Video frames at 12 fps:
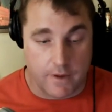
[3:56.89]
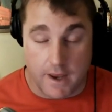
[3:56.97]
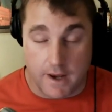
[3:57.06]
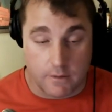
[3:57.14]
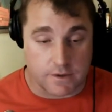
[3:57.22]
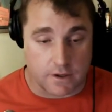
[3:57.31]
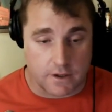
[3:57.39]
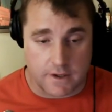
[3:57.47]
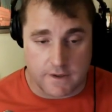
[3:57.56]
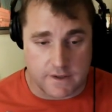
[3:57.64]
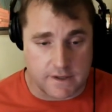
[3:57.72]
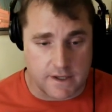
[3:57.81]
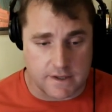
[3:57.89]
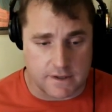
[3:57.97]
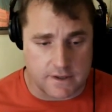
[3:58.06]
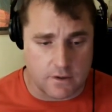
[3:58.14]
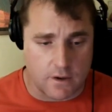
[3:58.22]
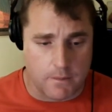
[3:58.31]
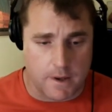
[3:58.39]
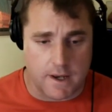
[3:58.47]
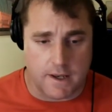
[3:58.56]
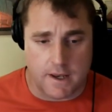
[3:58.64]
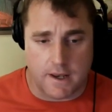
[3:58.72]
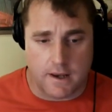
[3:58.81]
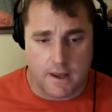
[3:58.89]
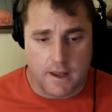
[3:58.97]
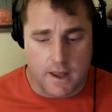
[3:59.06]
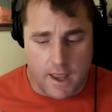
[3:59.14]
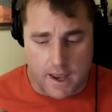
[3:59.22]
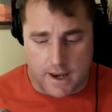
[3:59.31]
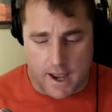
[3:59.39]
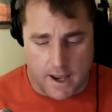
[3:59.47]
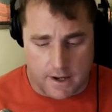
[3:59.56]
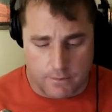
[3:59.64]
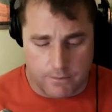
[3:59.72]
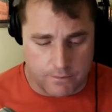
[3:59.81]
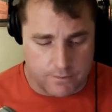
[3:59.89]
and it was early in the season too. I mean, it kind of